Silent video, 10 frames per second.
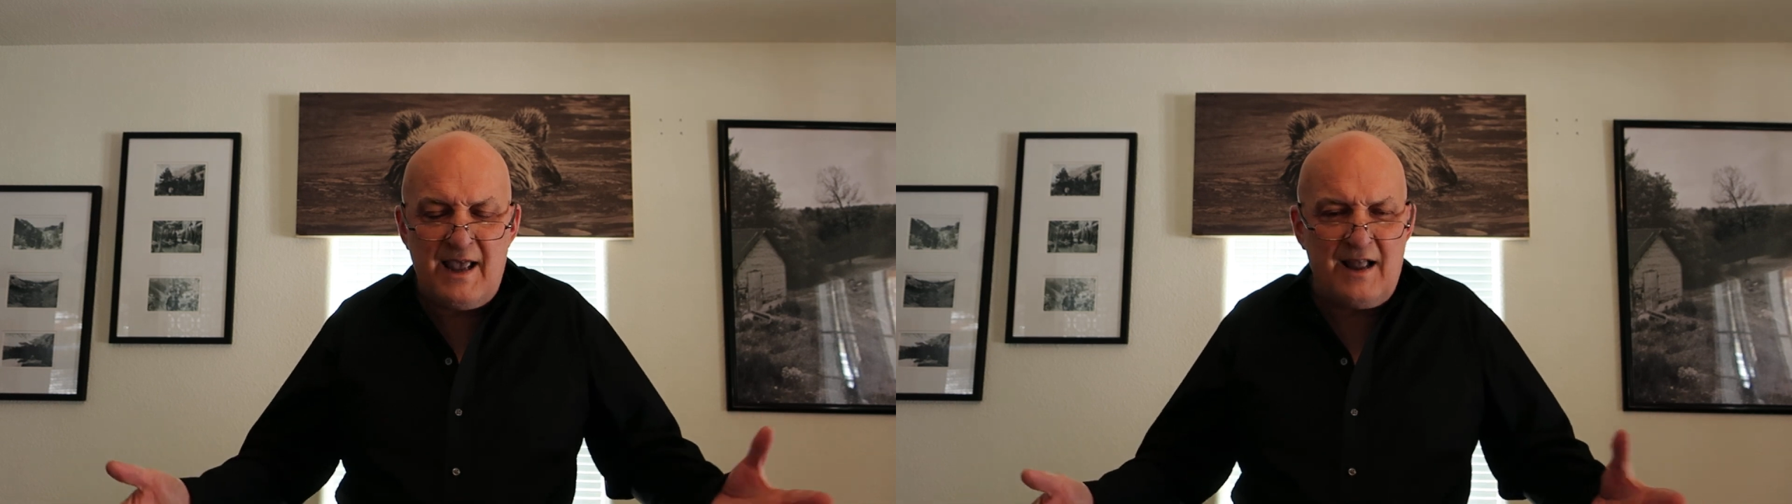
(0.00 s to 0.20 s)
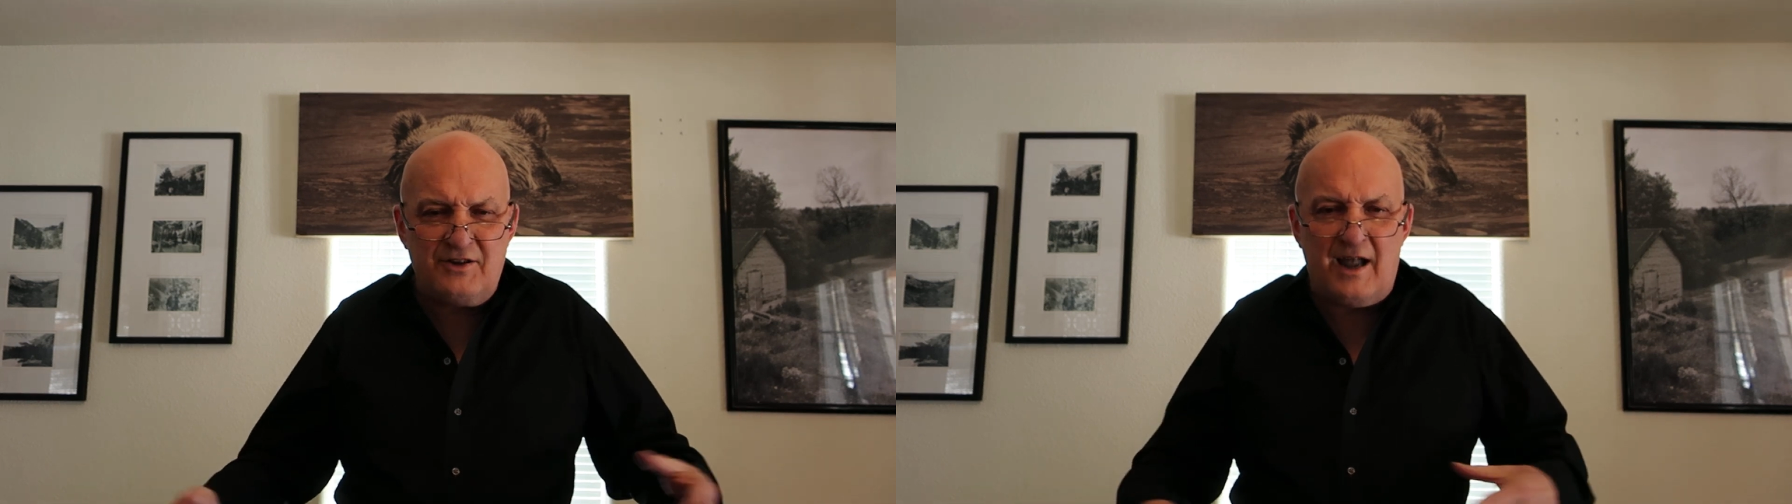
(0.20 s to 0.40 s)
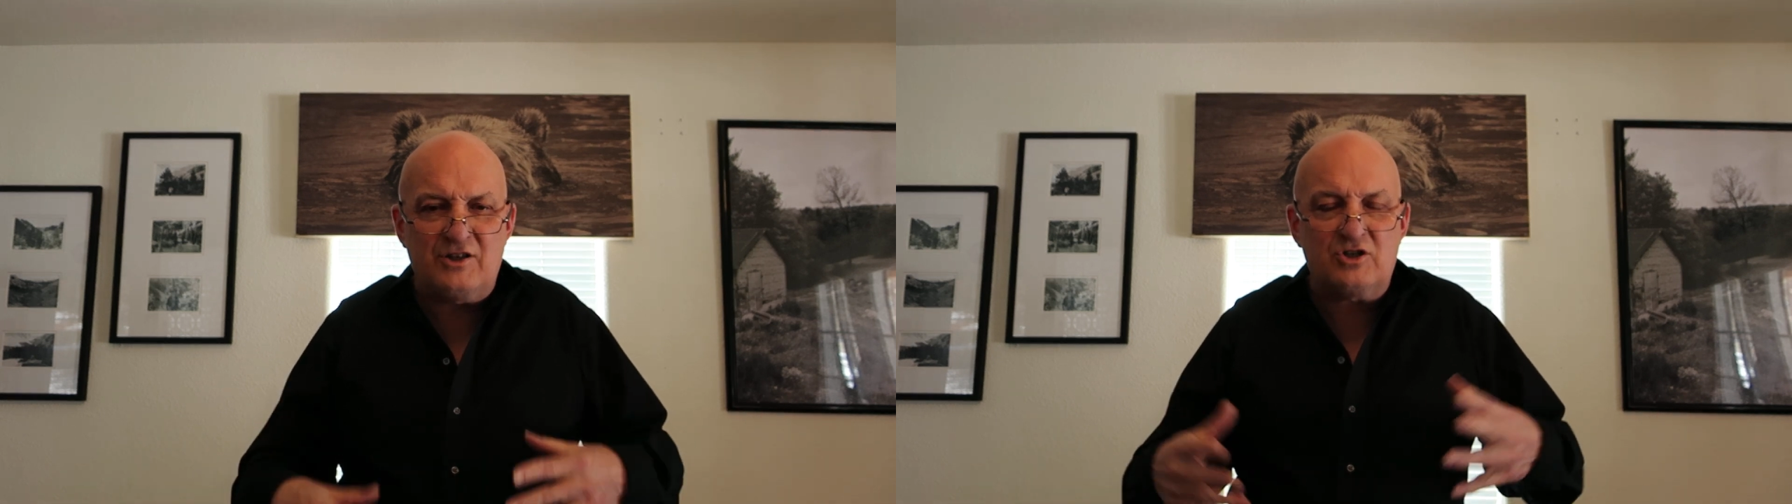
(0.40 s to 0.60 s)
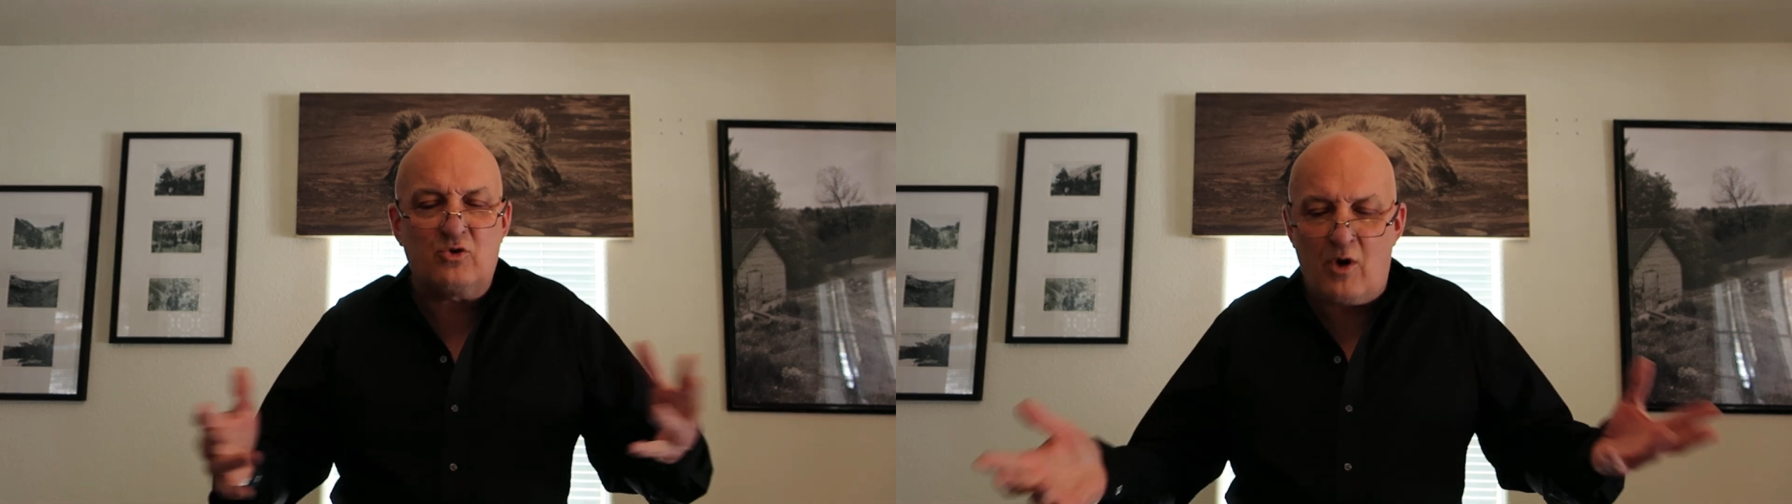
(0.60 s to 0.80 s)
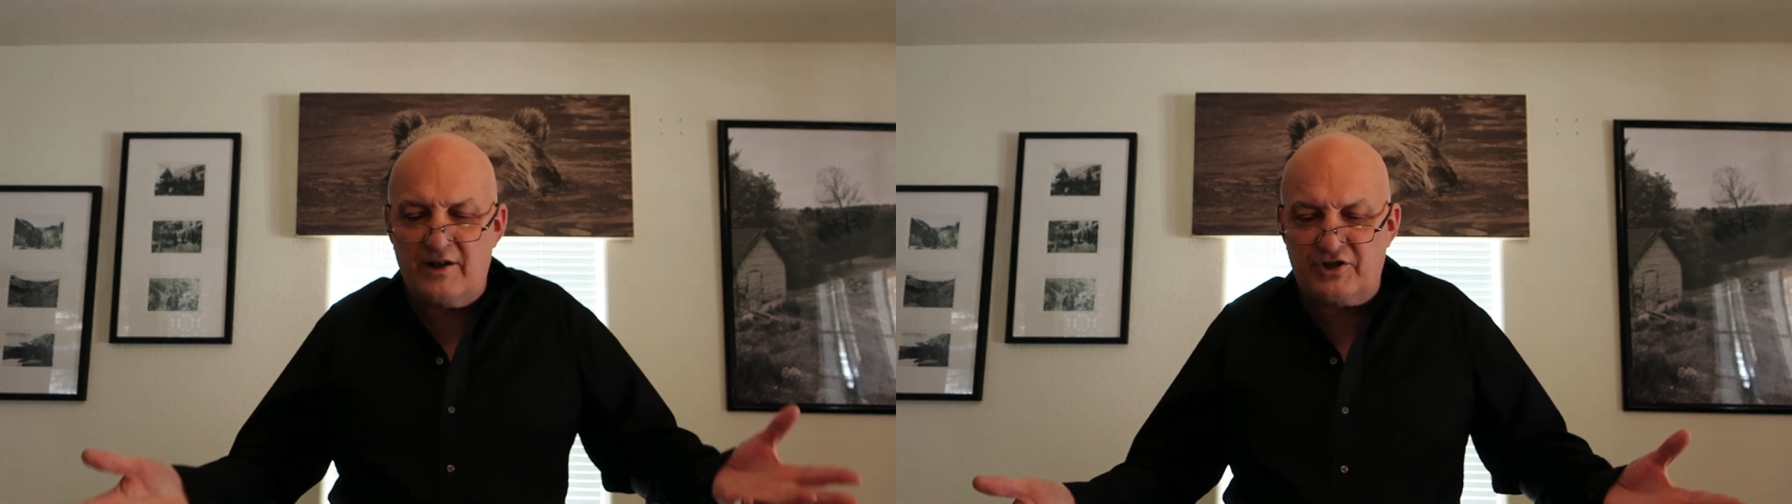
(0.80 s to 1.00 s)
of the
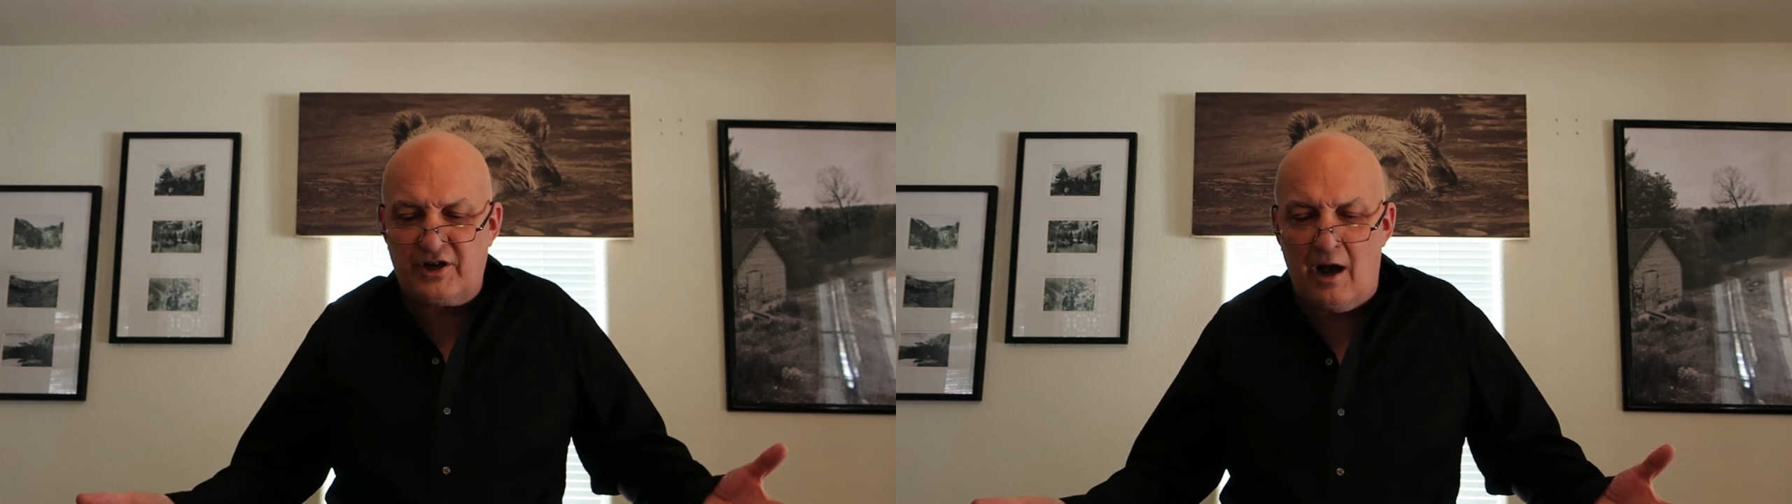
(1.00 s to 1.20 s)
antichrist